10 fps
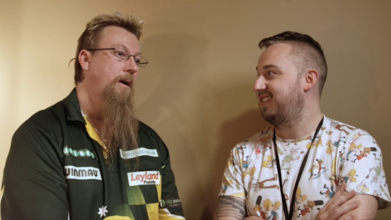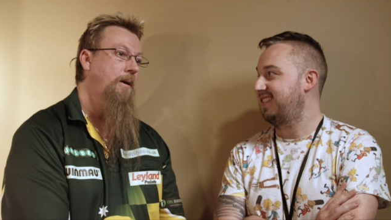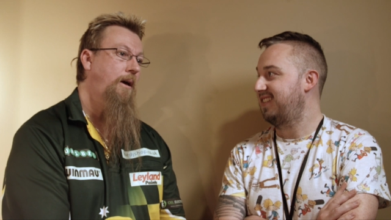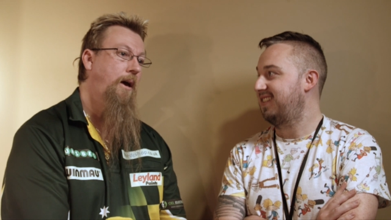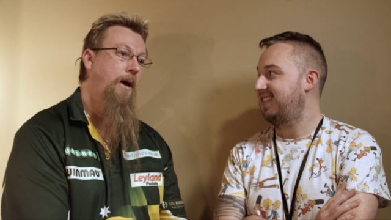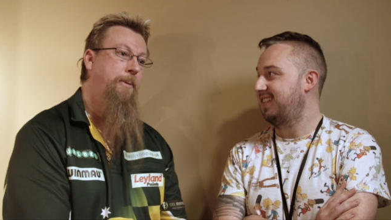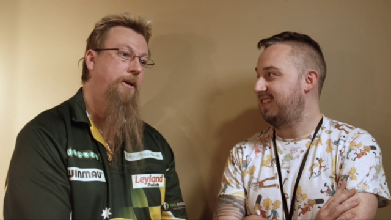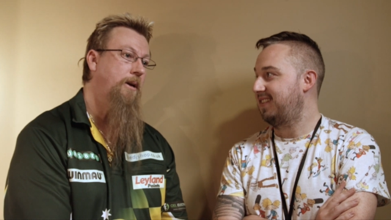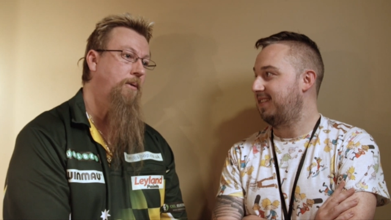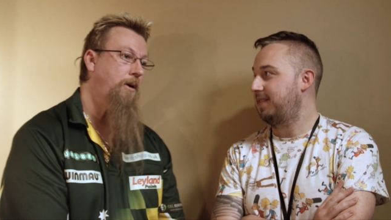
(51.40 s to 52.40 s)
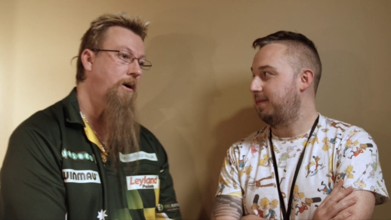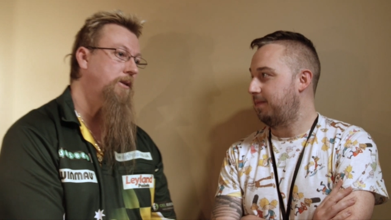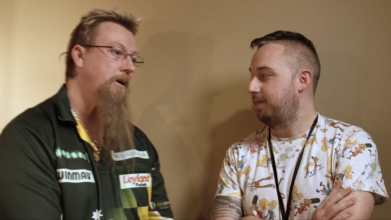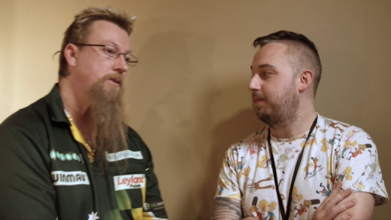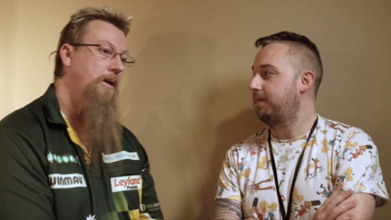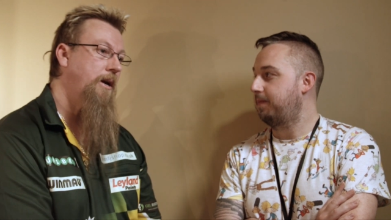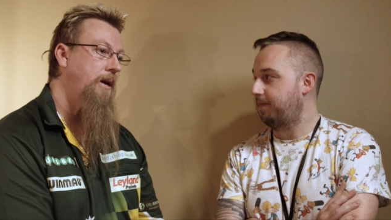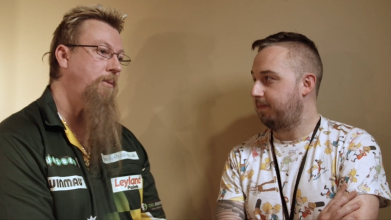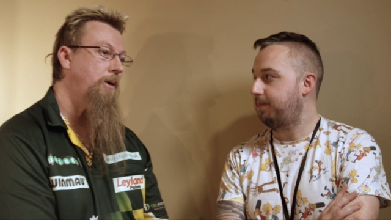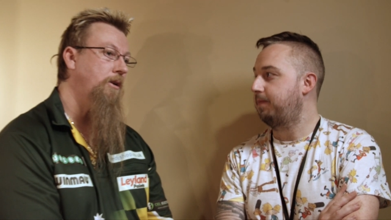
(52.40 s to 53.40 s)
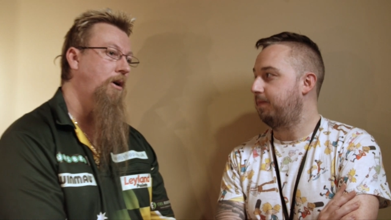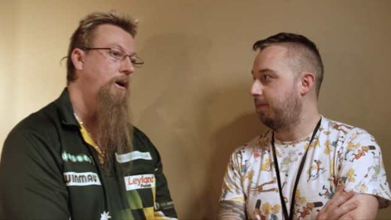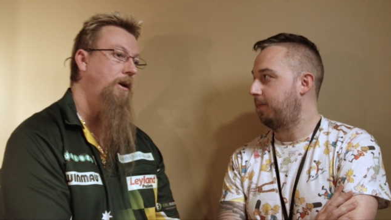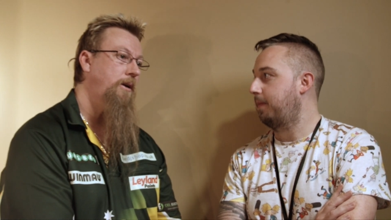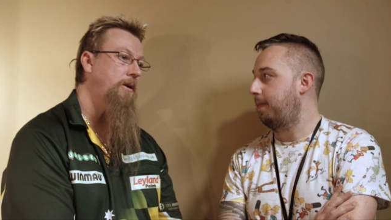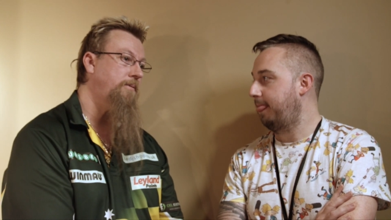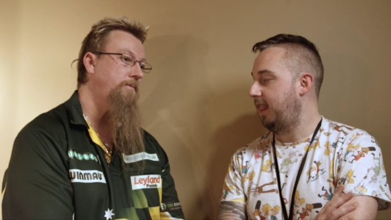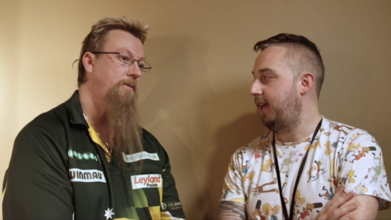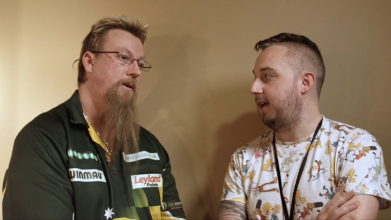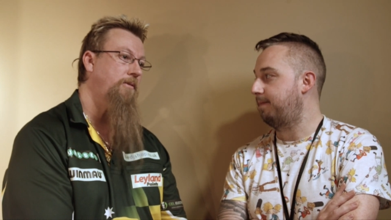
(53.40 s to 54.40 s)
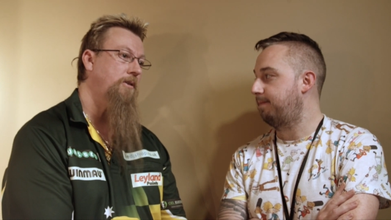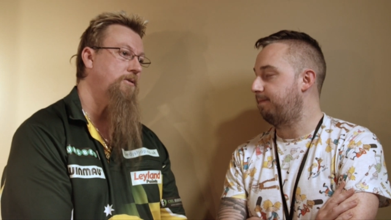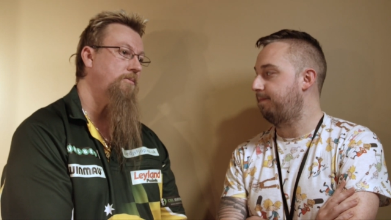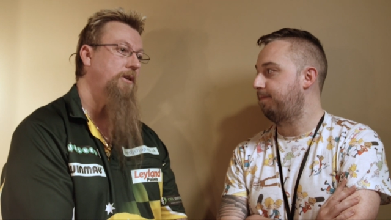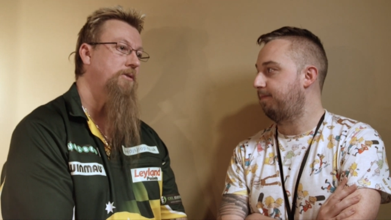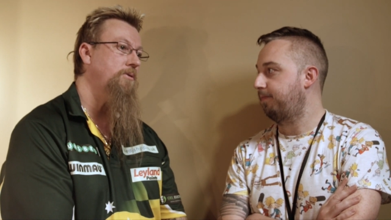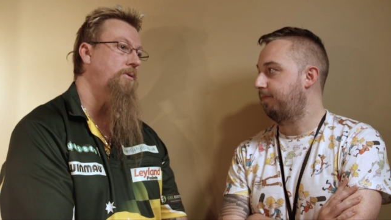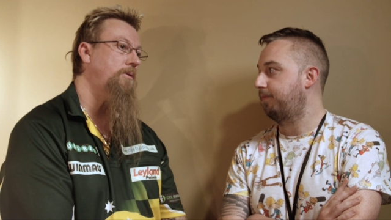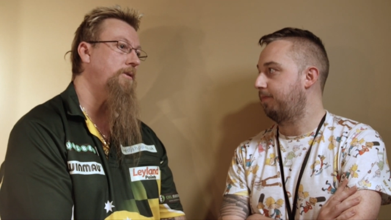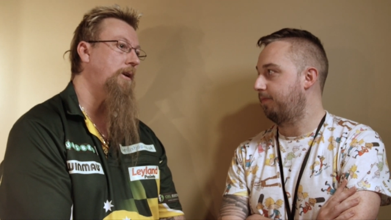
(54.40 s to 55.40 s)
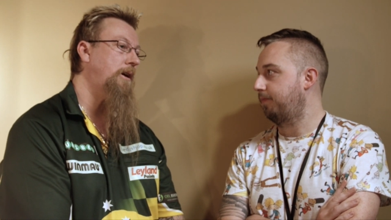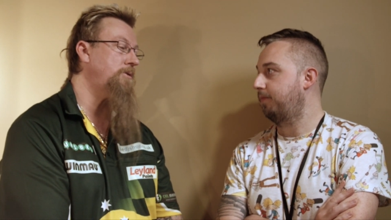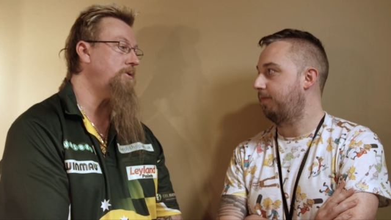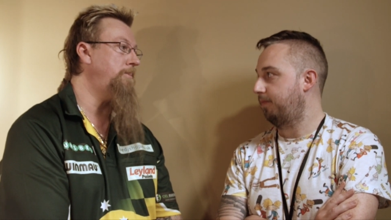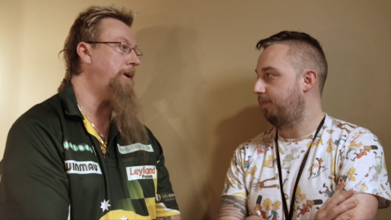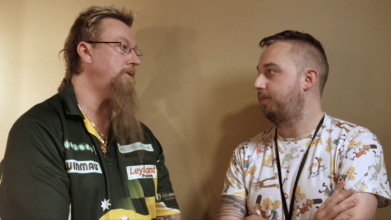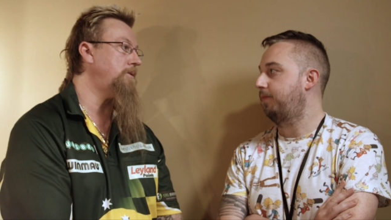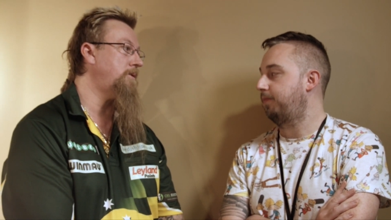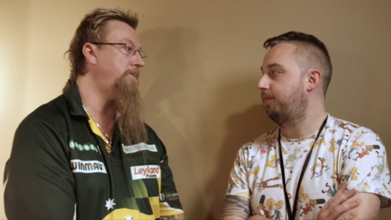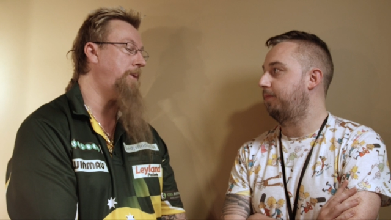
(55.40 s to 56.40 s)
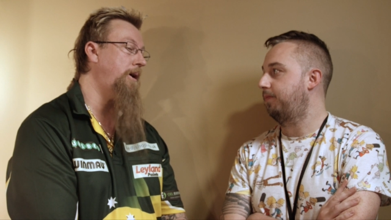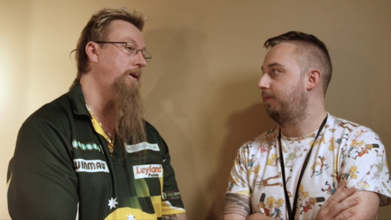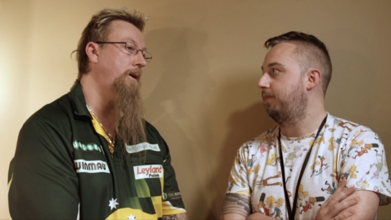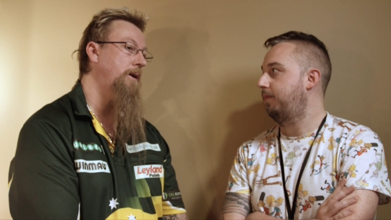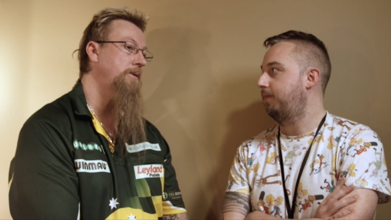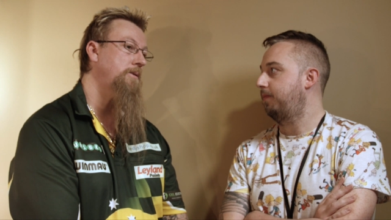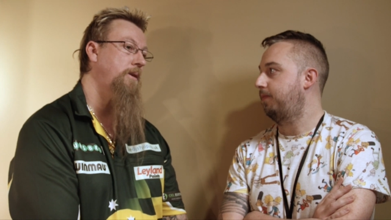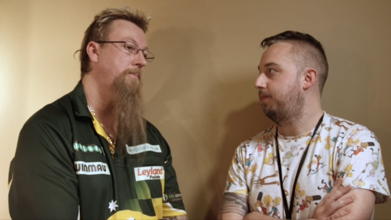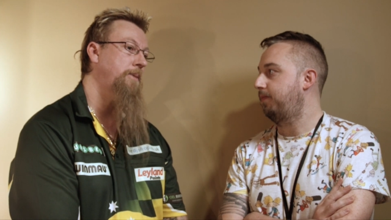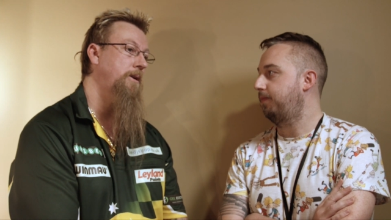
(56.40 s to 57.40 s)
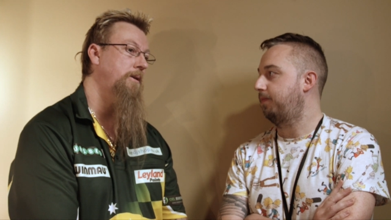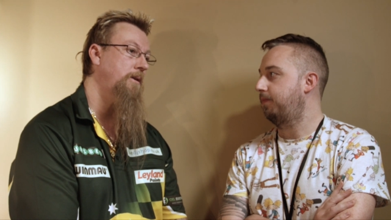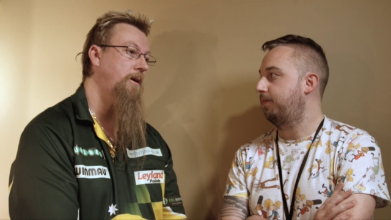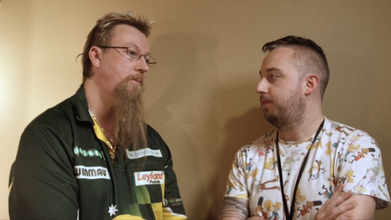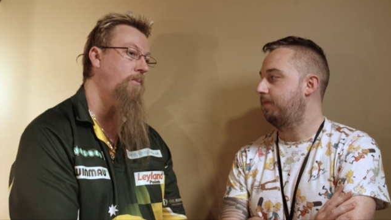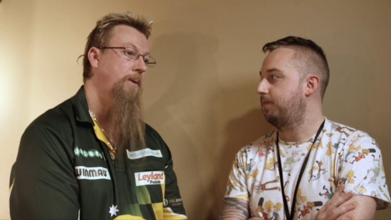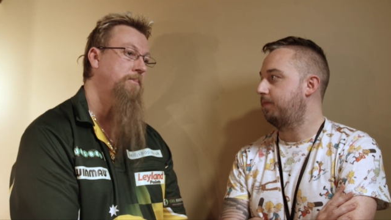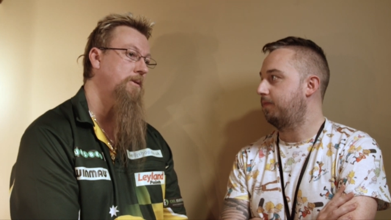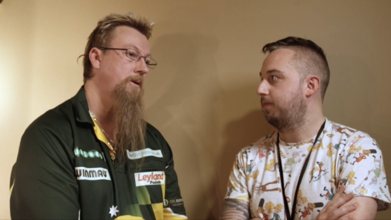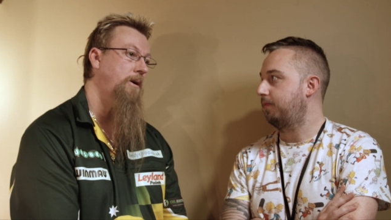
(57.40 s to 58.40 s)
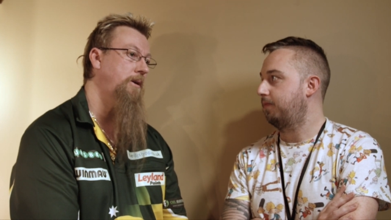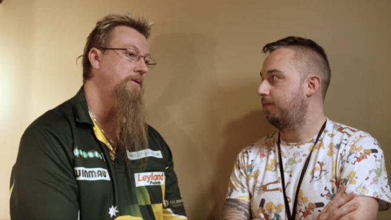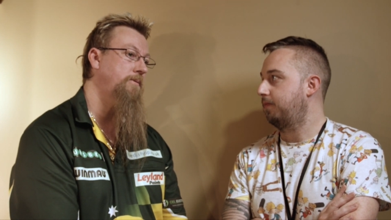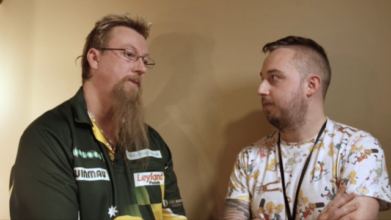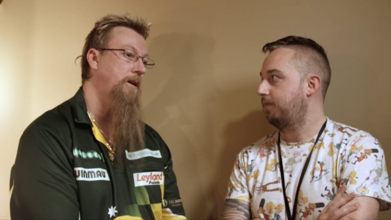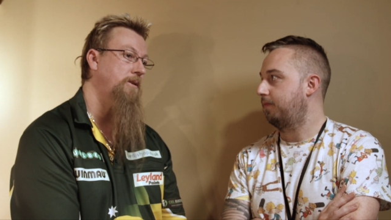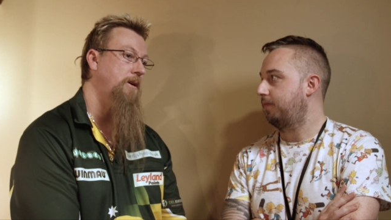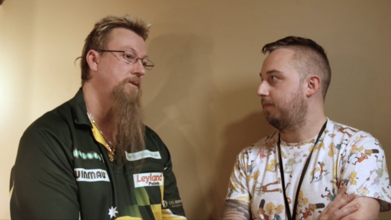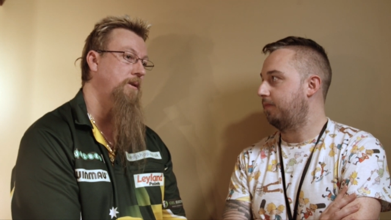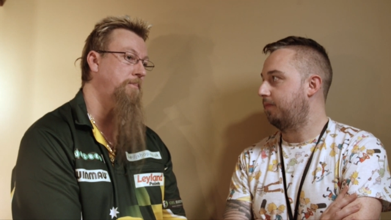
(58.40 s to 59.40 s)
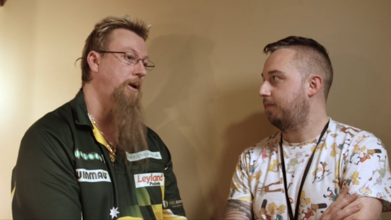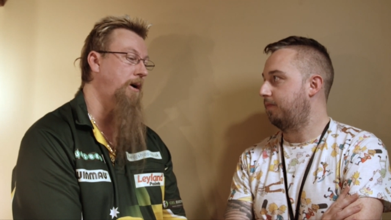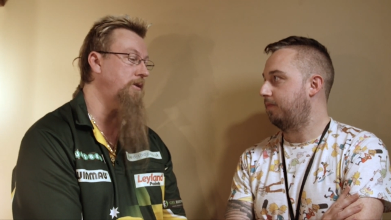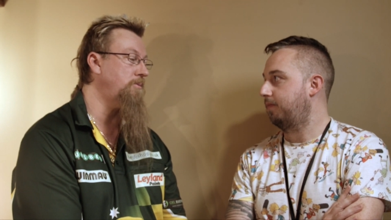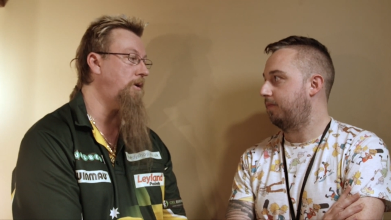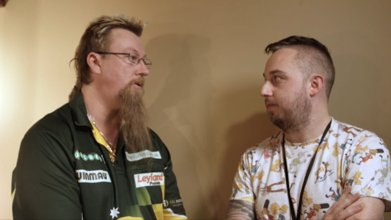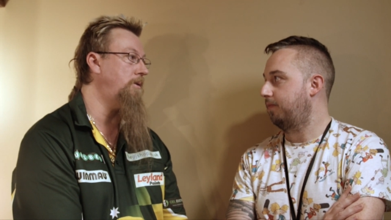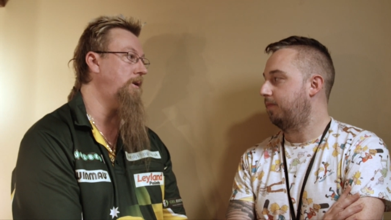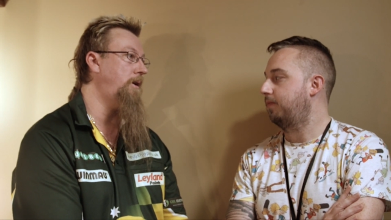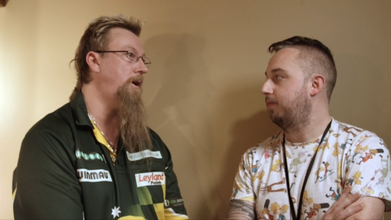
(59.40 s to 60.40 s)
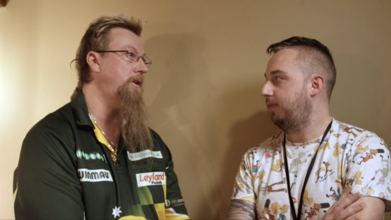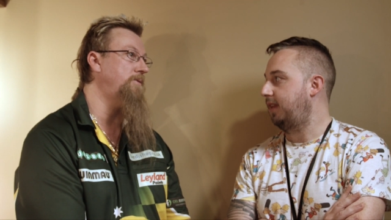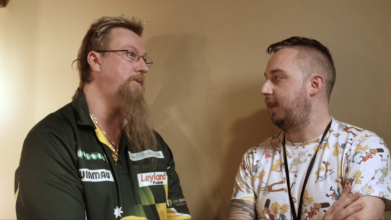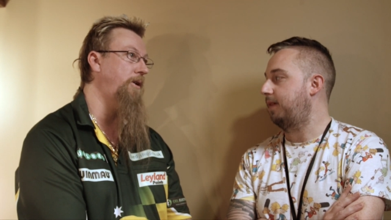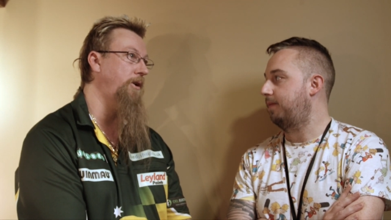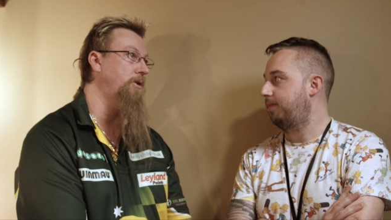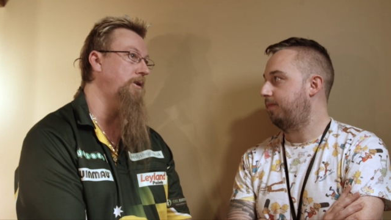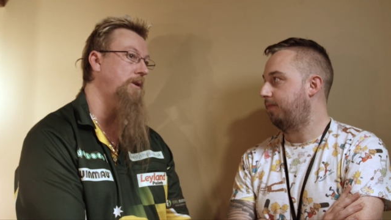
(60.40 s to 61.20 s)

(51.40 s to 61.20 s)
Speaker 1: Yeah, but you know what? I don't take anyone lightly. I've, yeah. I've lost to Rich North the last two matches I've played against him, and, and Webster, he's a fantastic player as well, and he's very good at